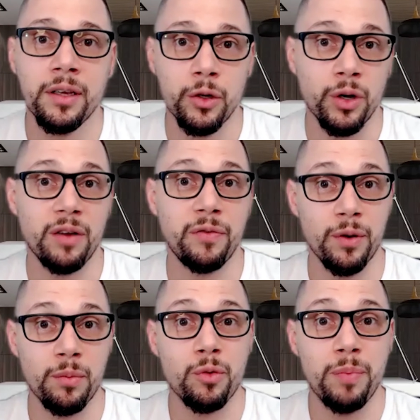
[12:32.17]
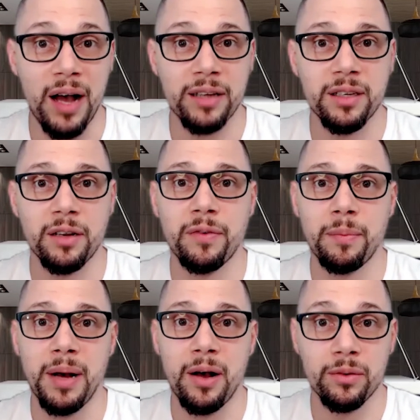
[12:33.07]
you're going to feel more positive
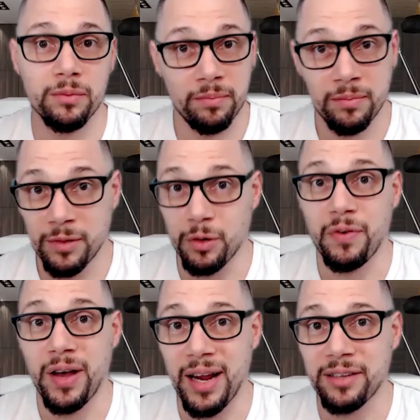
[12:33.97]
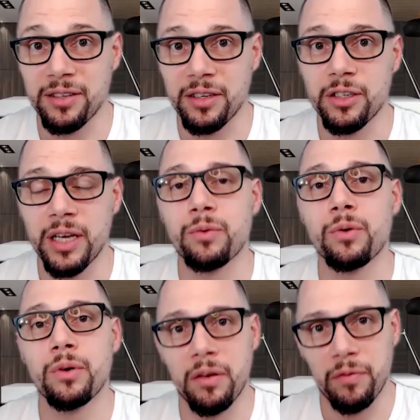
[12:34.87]
about your finances in
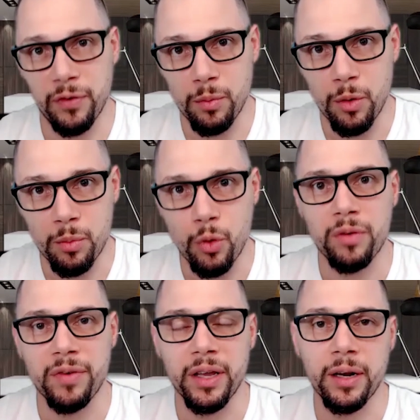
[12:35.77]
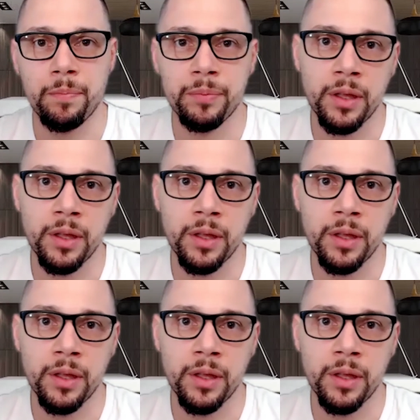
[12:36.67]
general and feel more motivated.